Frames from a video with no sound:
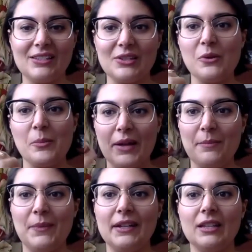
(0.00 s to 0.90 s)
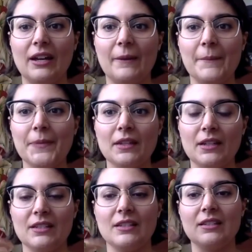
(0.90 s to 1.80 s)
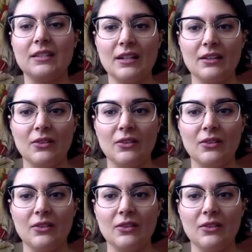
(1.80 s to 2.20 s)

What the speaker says: So it might be that it's just getting